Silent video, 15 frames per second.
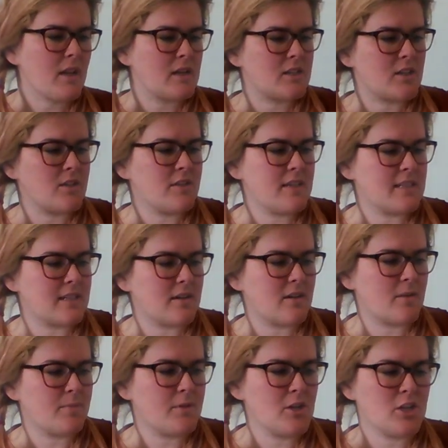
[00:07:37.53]
So these are
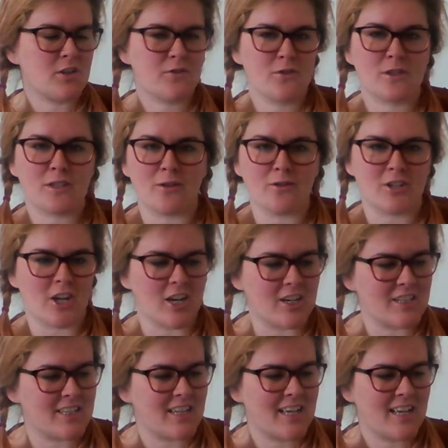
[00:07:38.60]
beautiful salt
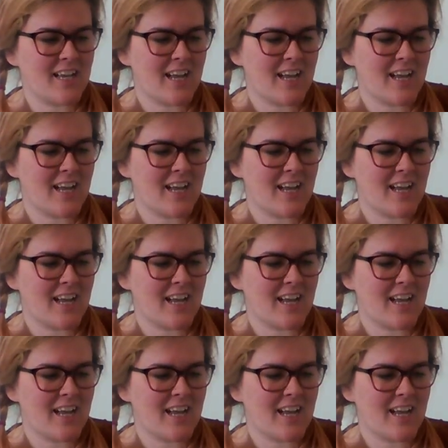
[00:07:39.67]
jars.